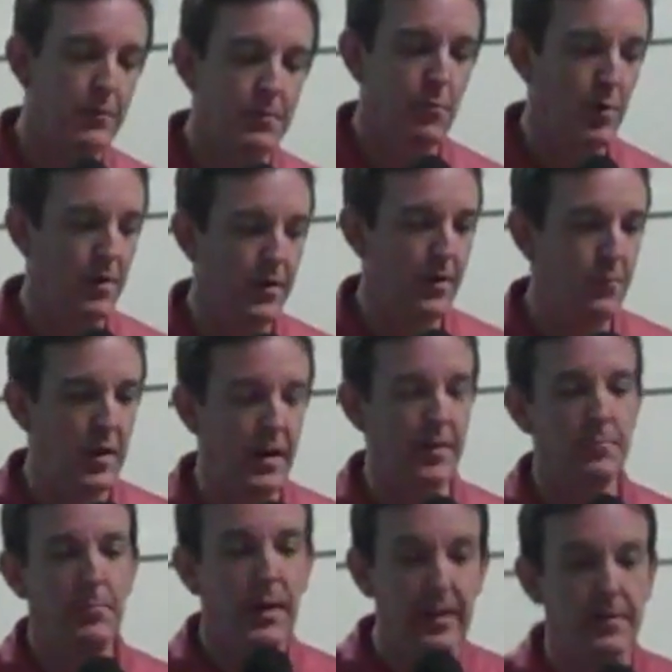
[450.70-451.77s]
he was born in
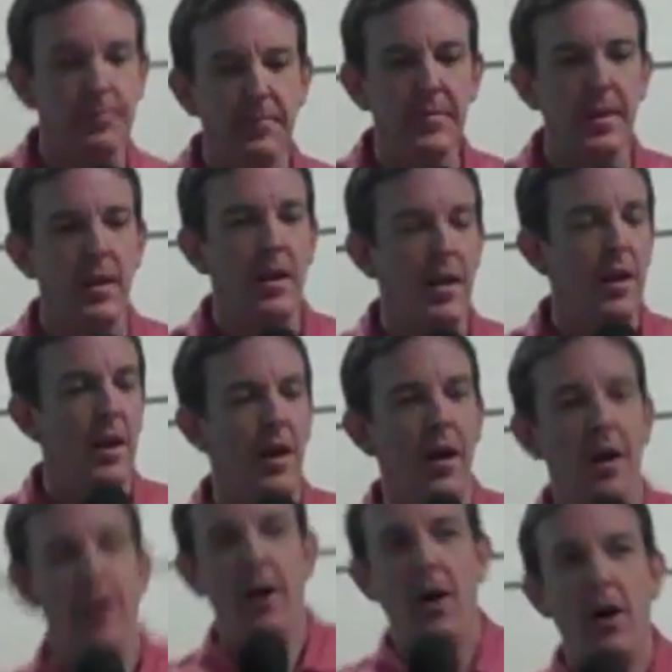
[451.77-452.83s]
Hawaii. But
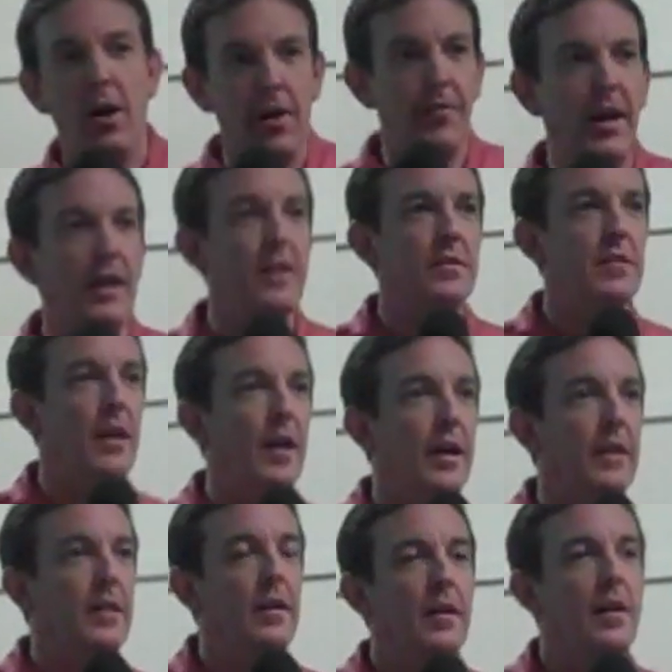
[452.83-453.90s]
all of that
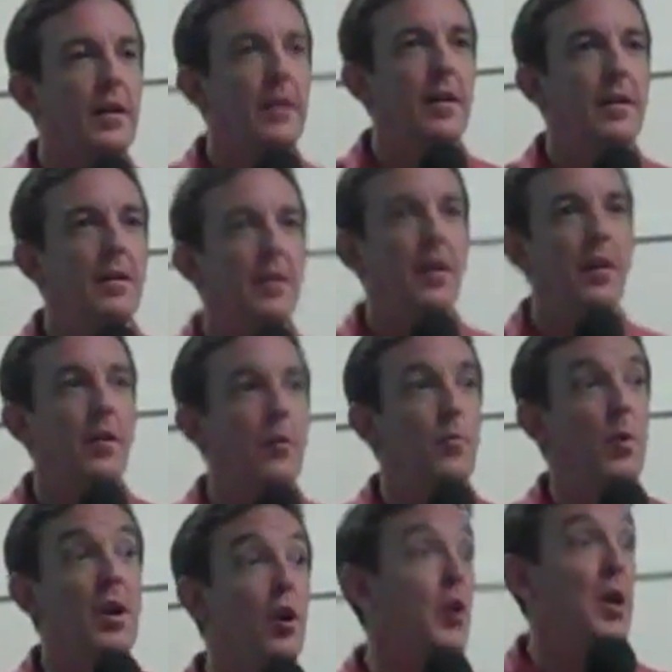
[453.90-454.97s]
aside,
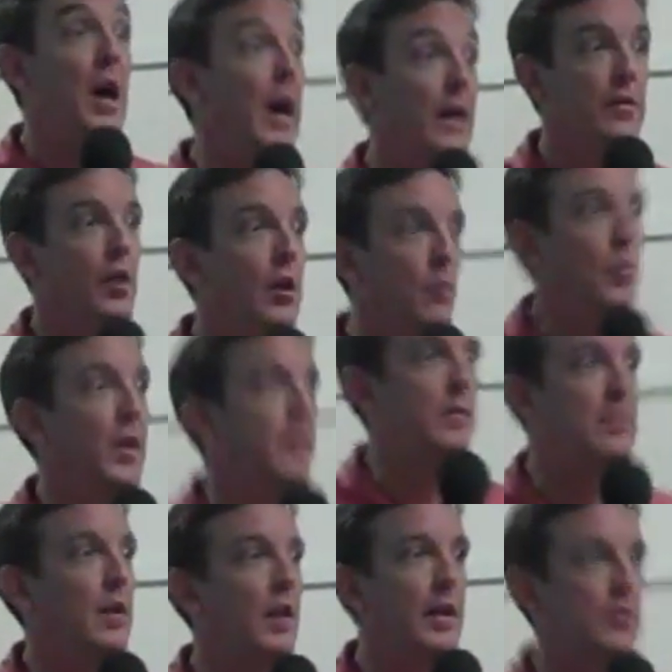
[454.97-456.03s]
we are not going to win
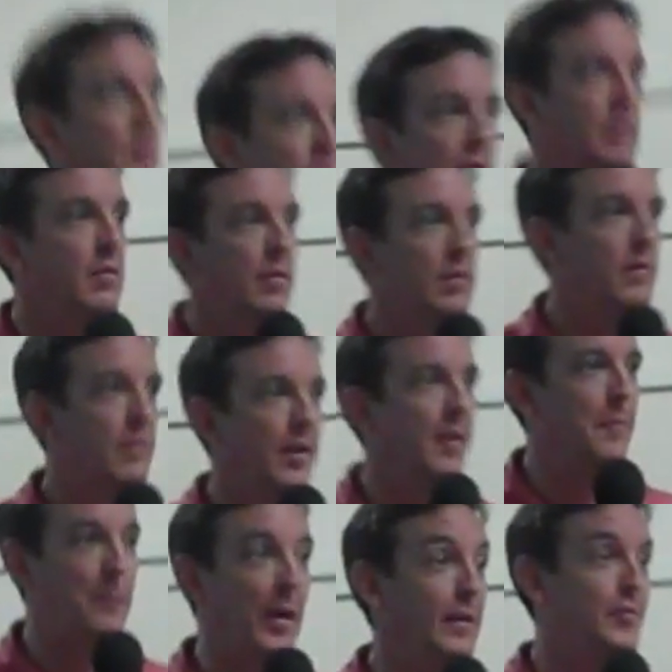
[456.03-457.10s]
this election
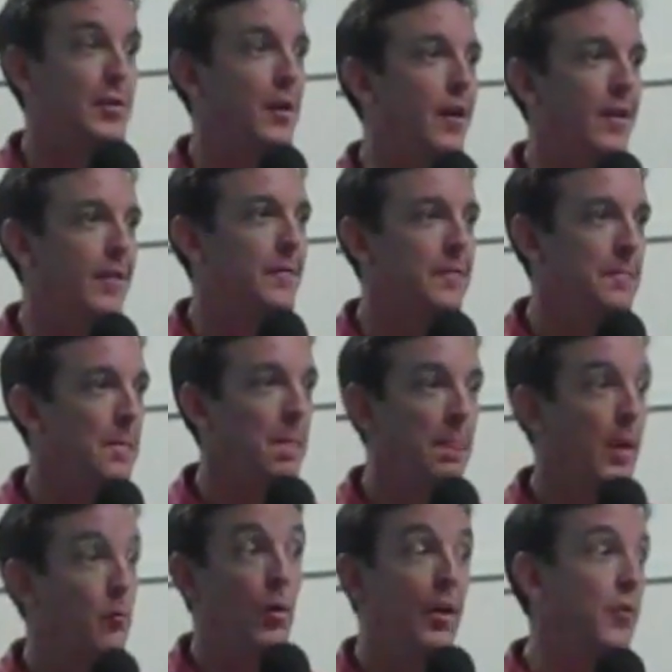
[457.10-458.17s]
based on
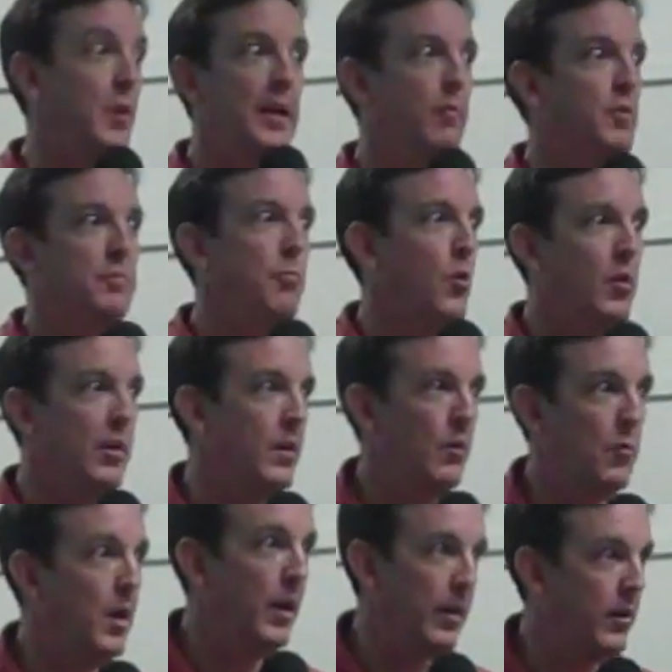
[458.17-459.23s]
whether he was born in
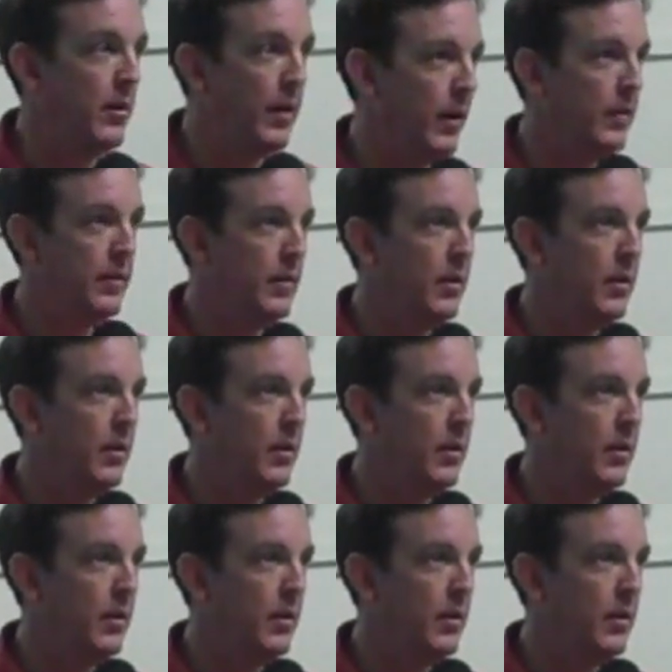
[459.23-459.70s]
Hawaii or not.